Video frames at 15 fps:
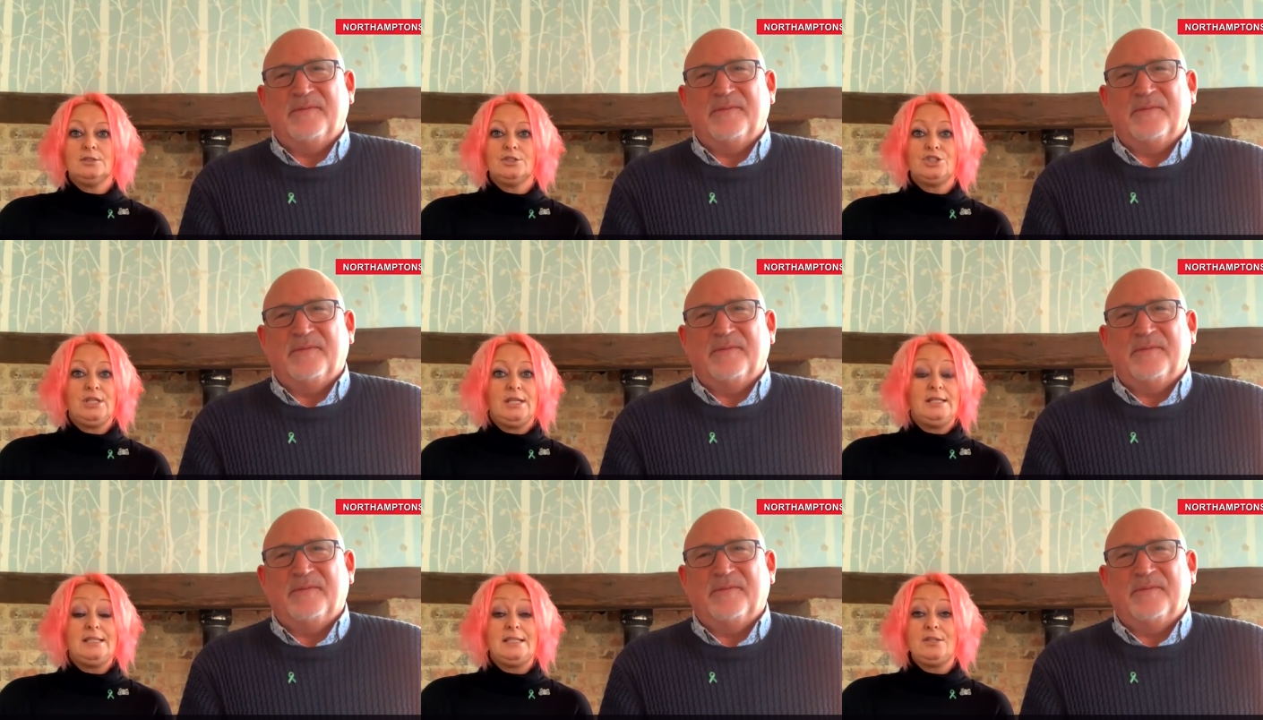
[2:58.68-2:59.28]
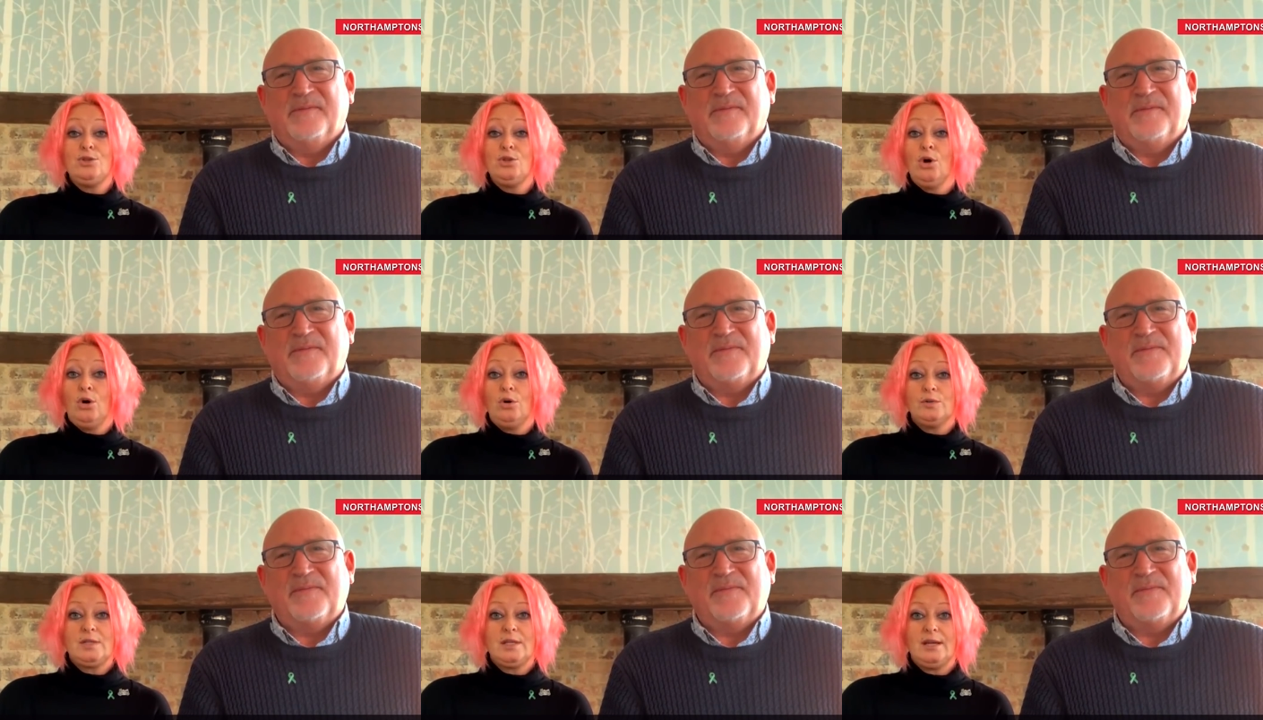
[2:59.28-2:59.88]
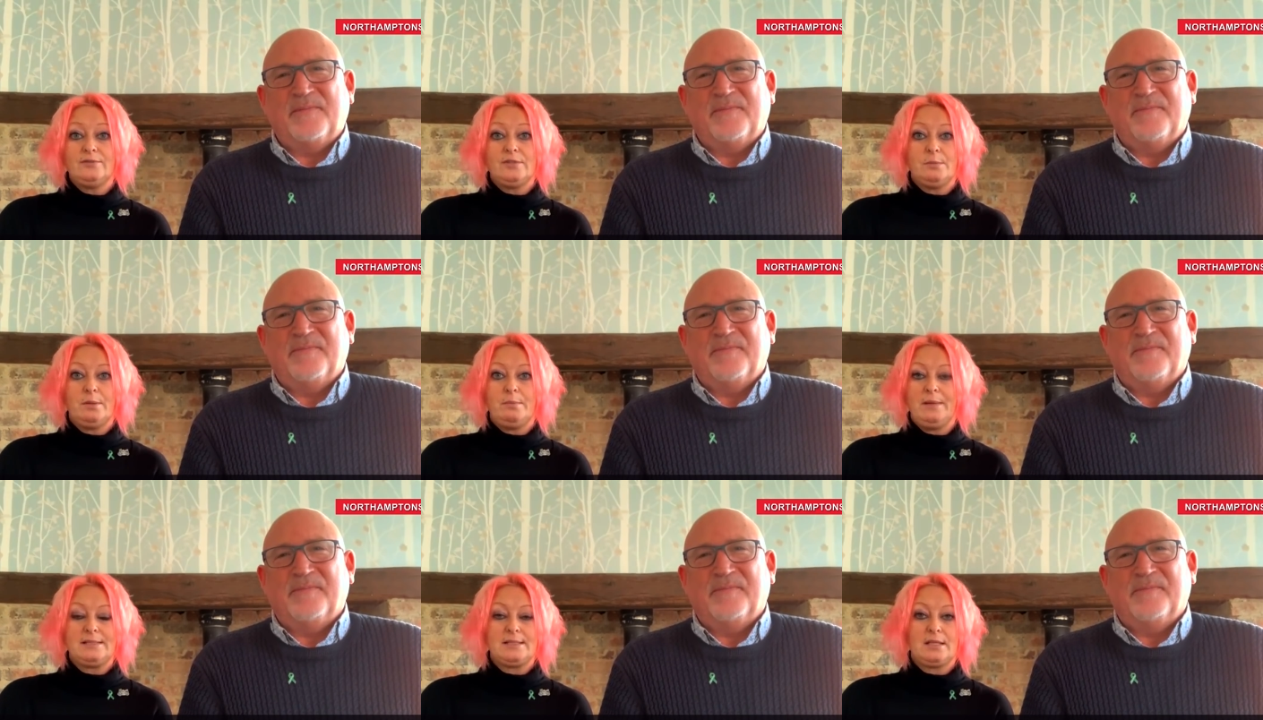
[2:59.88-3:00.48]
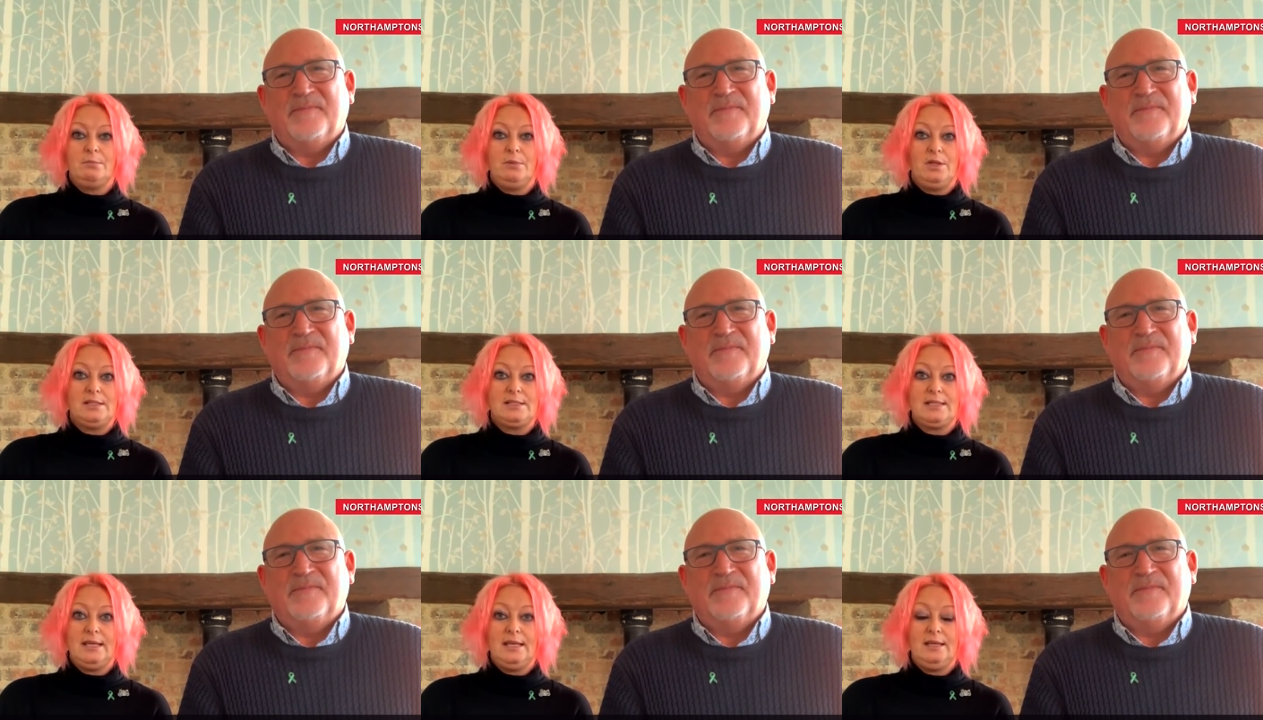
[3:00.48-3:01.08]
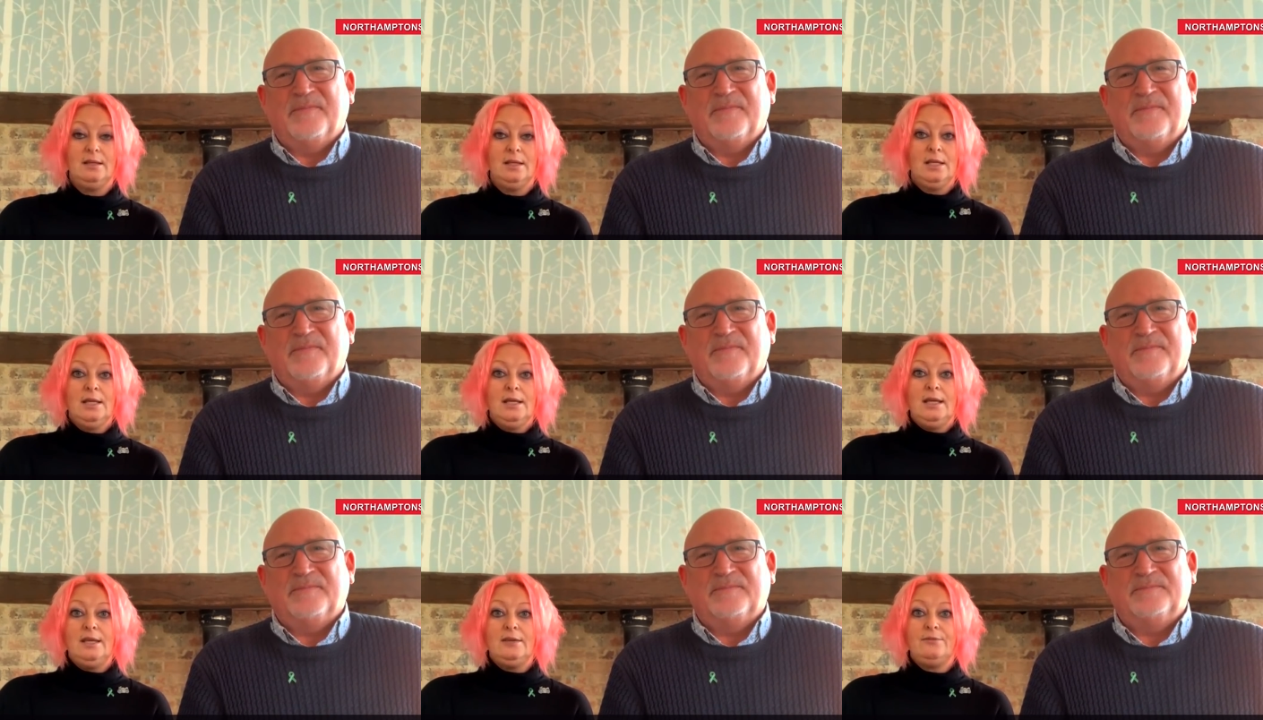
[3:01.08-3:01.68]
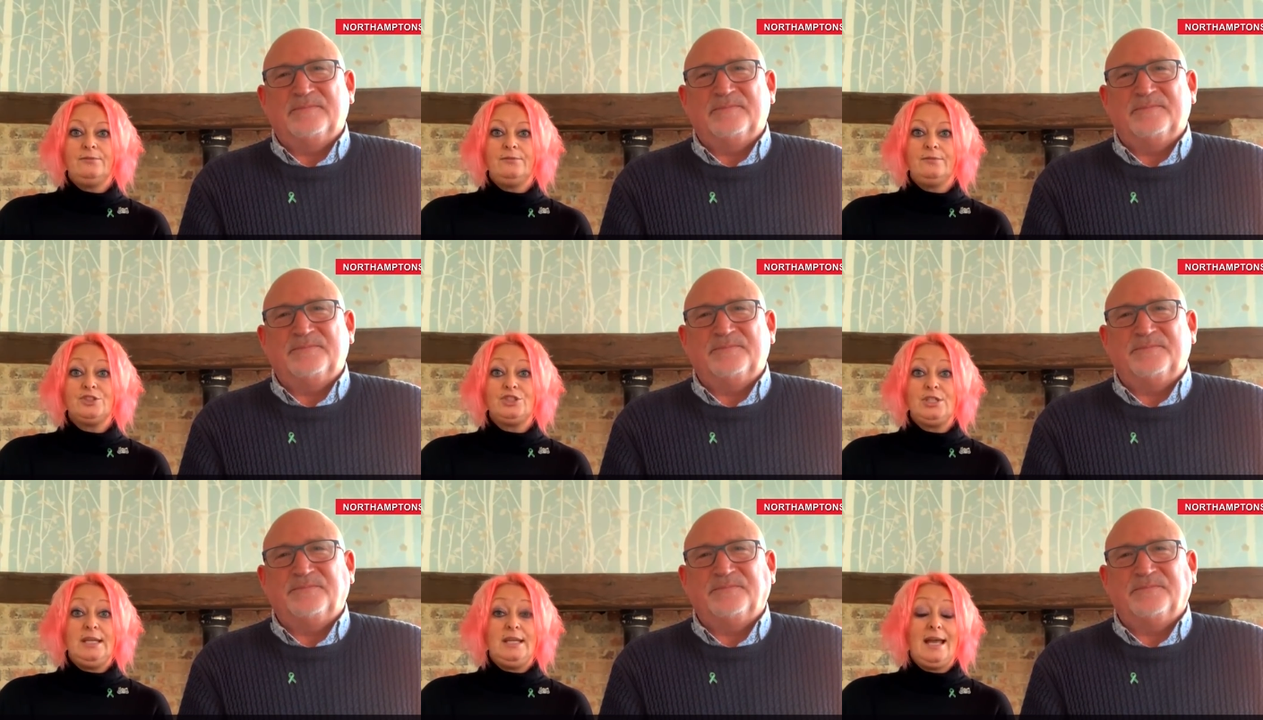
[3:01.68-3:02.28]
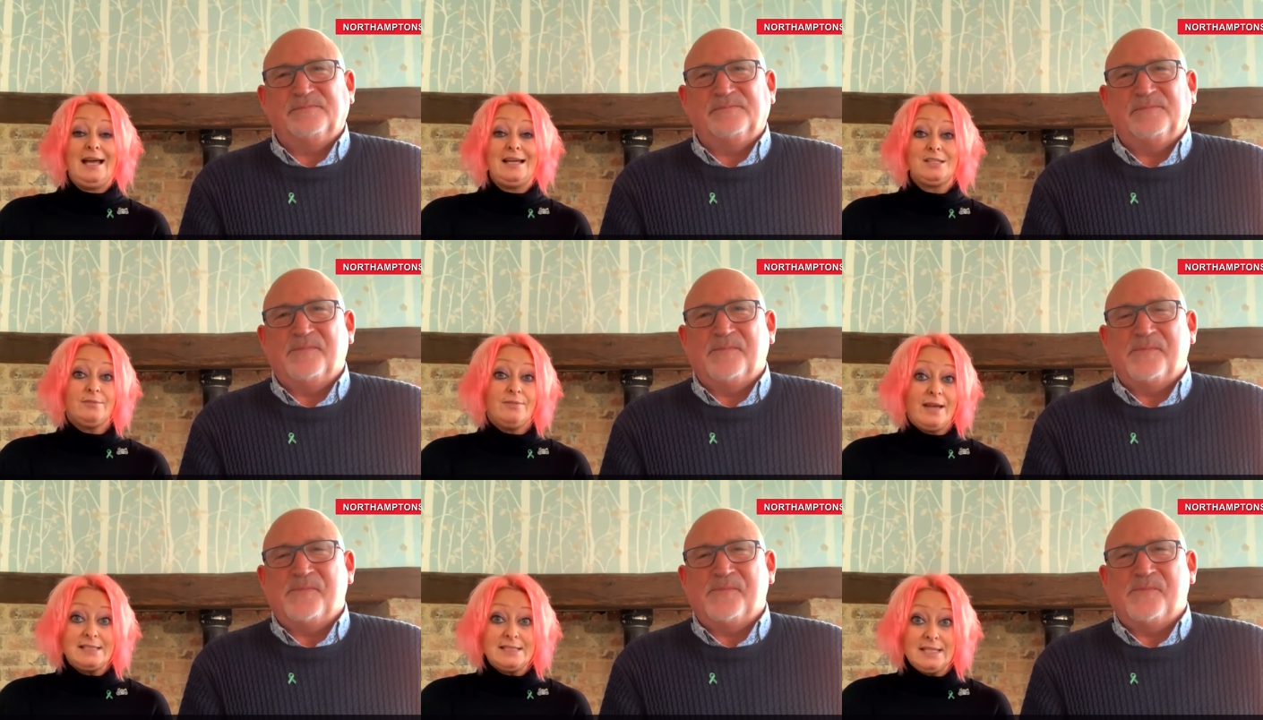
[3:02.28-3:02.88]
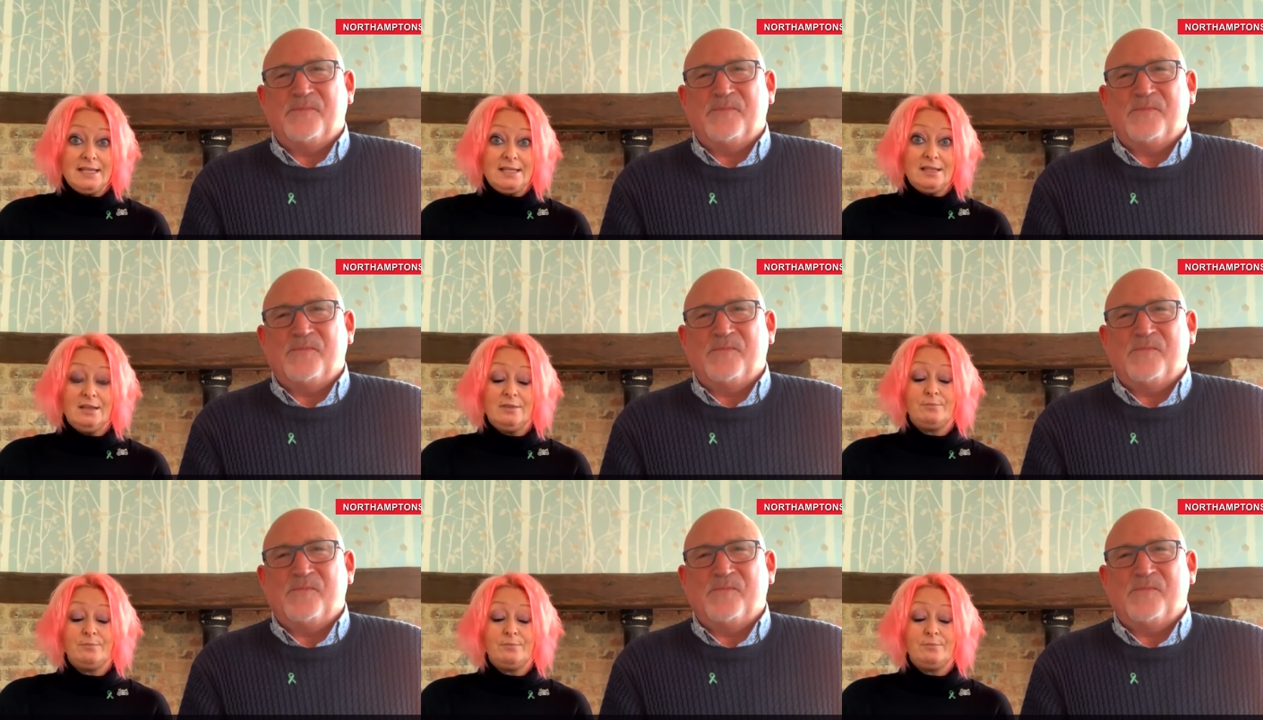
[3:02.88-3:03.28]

Speaker 1: she did not have diplomatic immunity. If she had have had it,